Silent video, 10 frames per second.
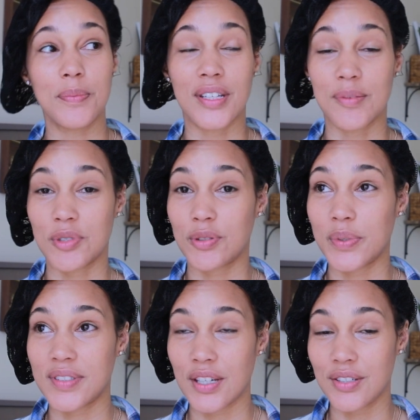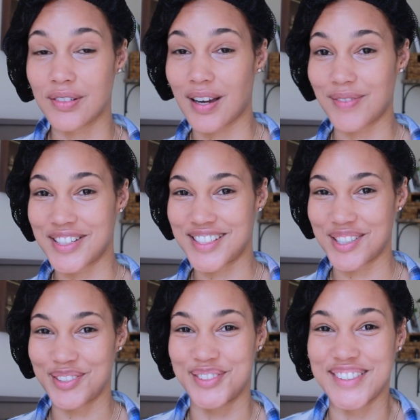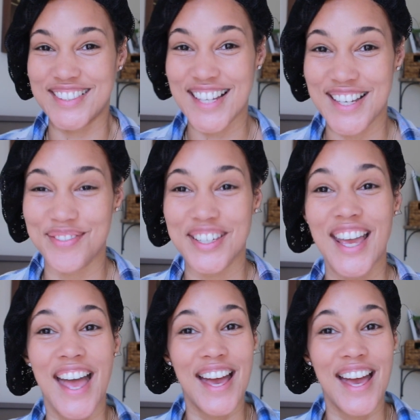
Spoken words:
My name is Louisa, you are watching Lulu C'est la vie,